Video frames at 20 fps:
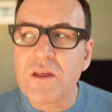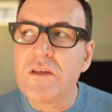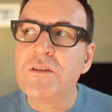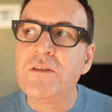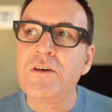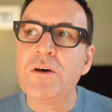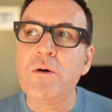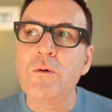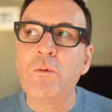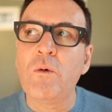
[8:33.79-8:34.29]

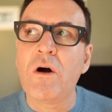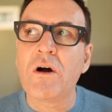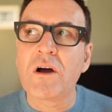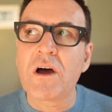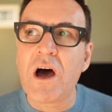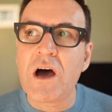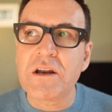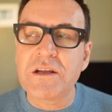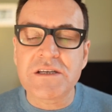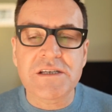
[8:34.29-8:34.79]
that what
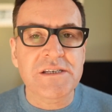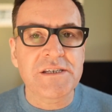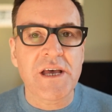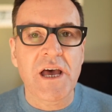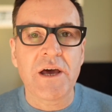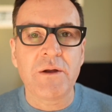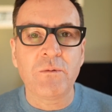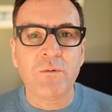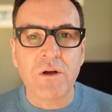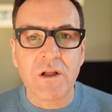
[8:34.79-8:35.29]
God has
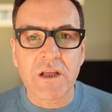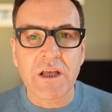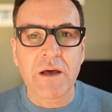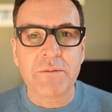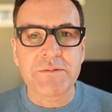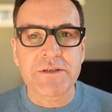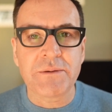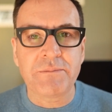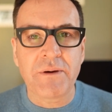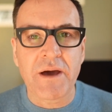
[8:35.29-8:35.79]
said will
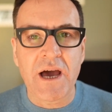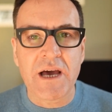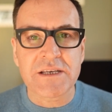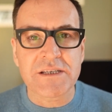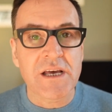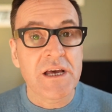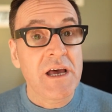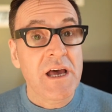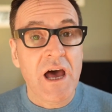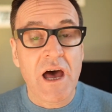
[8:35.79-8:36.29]
come to
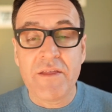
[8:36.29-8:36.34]
pass